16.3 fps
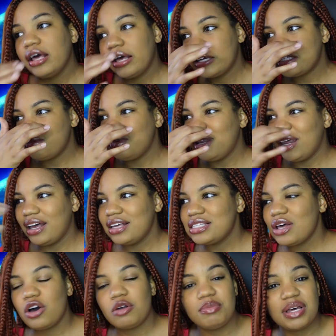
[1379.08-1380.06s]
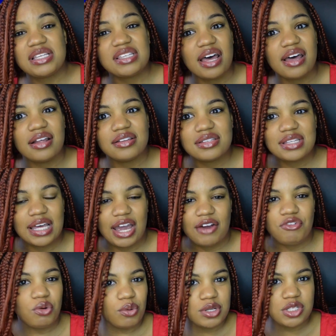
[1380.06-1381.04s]
Because I mean, I guess that would make sense. Like
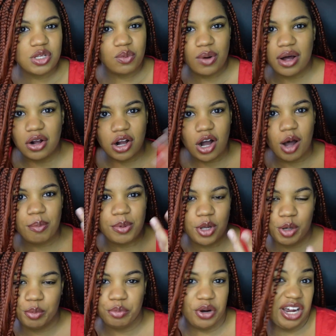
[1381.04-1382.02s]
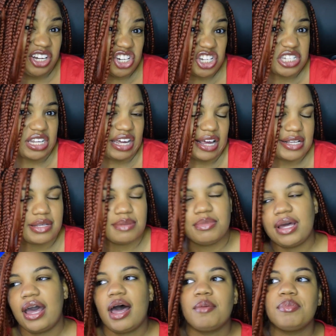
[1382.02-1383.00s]
every once in a while, copy your brain just in case
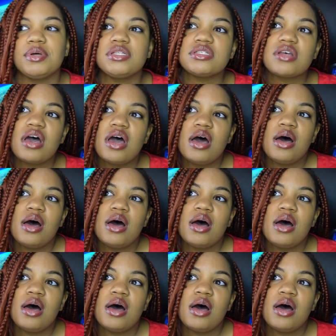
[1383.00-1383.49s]
something happens.